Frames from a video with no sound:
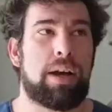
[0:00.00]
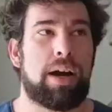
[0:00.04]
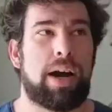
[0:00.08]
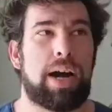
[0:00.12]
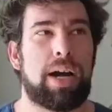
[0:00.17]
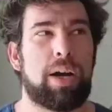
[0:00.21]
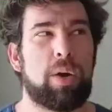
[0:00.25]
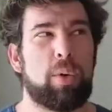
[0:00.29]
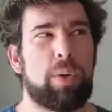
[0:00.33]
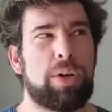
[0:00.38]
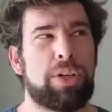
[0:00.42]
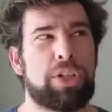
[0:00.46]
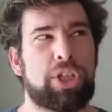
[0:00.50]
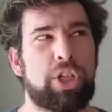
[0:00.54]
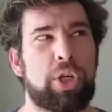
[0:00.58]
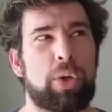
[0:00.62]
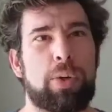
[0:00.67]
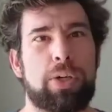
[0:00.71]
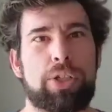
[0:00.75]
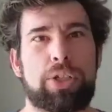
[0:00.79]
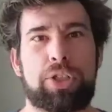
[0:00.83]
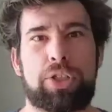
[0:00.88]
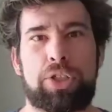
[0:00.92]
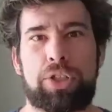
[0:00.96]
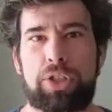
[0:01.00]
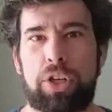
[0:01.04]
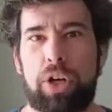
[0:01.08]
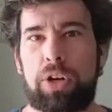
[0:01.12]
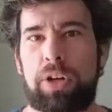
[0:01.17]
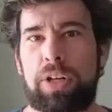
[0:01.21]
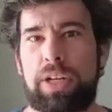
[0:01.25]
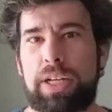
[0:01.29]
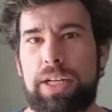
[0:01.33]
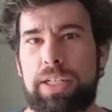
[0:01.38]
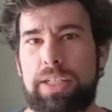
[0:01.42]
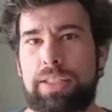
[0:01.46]
I would, to a
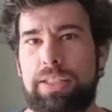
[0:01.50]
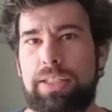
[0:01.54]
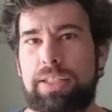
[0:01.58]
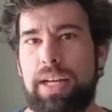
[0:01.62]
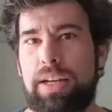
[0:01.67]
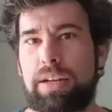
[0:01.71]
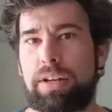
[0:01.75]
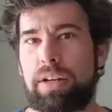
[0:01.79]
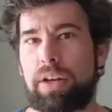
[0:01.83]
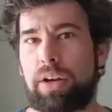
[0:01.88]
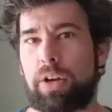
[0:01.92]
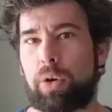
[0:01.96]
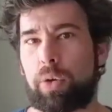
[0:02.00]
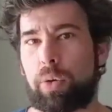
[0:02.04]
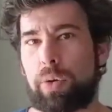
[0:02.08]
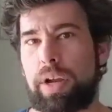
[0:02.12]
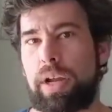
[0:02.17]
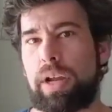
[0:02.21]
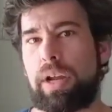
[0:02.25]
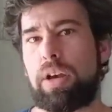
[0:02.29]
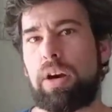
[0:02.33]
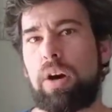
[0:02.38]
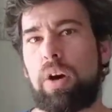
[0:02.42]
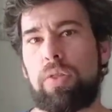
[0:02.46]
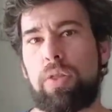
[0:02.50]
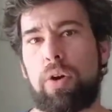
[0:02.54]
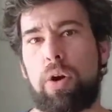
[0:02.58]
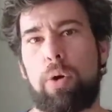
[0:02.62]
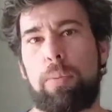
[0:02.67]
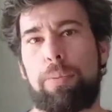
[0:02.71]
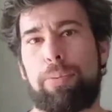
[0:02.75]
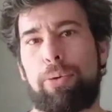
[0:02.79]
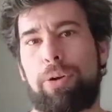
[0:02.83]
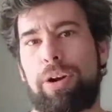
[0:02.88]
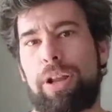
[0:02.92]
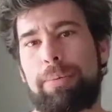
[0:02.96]
certain extent, agree,
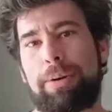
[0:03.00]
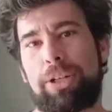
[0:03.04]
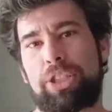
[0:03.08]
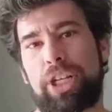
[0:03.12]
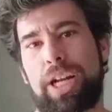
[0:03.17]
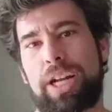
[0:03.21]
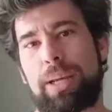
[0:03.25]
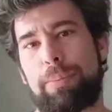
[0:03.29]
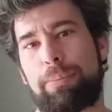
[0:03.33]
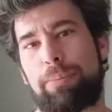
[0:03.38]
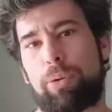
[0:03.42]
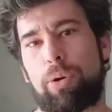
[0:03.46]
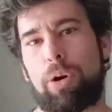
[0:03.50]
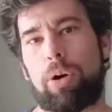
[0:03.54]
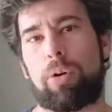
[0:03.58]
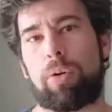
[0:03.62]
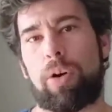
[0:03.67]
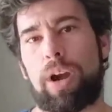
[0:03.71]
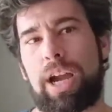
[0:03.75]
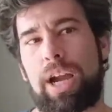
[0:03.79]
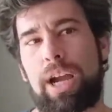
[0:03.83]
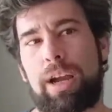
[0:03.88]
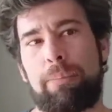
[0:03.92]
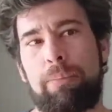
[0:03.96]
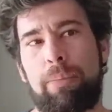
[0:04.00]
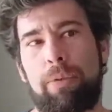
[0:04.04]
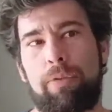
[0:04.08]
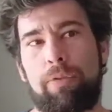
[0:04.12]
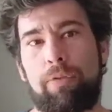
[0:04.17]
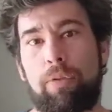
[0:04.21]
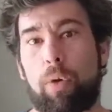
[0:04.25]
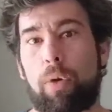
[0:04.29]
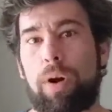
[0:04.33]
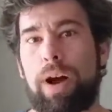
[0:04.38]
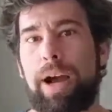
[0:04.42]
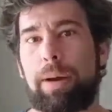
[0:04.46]
although pretty much any program
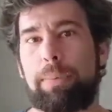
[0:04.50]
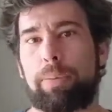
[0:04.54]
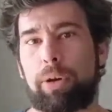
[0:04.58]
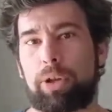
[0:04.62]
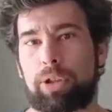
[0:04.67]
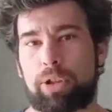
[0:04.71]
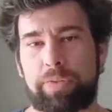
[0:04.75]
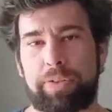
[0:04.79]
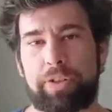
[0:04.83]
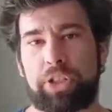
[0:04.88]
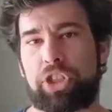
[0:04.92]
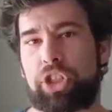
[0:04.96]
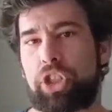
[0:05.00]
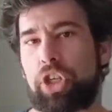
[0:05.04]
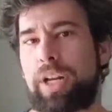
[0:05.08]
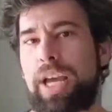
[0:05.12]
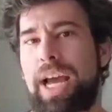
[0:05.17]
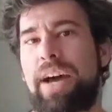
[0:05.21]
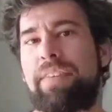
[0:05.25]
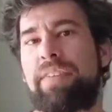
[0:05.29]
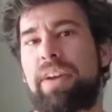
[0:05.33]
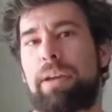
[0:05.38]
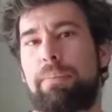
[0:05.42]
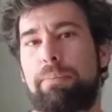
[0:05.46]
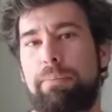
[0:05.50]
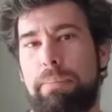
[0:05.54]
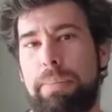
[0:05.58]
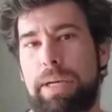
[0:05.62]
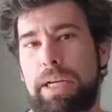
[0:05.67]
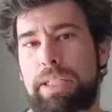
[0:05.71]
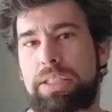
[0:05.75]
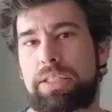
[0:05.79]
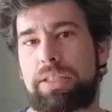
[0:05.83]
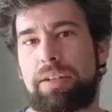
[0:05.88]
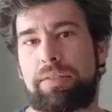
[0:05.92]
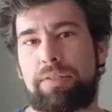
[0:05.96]
for hypertrophy should have a
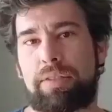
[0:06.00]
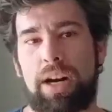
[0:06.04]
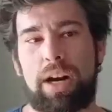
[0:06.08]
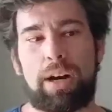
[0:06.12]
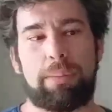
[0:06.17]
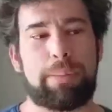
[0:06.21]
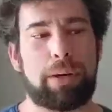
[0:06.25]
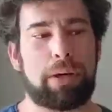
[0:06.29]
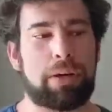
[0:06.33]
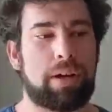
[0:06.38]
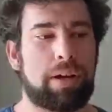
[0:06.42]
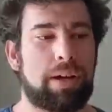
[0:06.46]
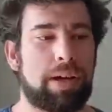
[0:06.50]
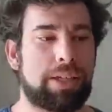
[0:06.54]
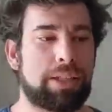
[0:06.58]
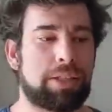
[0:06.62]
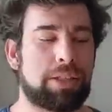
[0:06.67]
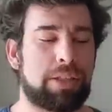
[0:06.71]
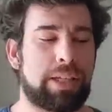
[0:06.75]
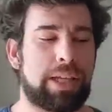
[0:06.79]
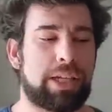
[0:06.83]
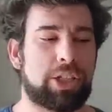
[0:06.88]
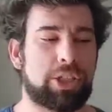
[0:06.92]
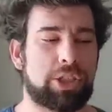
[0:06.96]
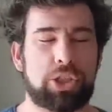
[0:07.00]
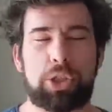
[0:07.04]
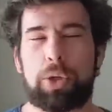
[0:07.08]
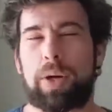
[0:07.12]
mix of compound and isolation.